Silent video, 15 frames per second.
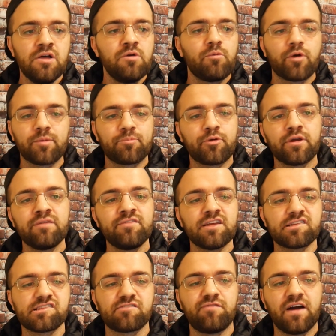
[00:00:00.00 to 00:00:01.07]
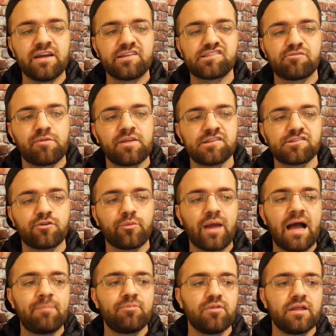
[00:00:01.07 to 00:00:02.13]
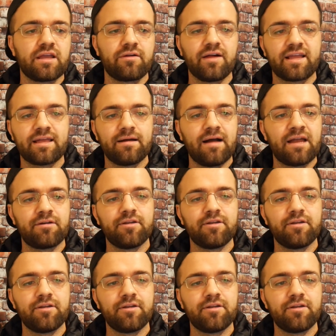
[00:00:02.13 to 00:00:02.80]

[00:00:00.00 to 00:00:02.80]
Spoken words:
Where in previous fights with his grappling, like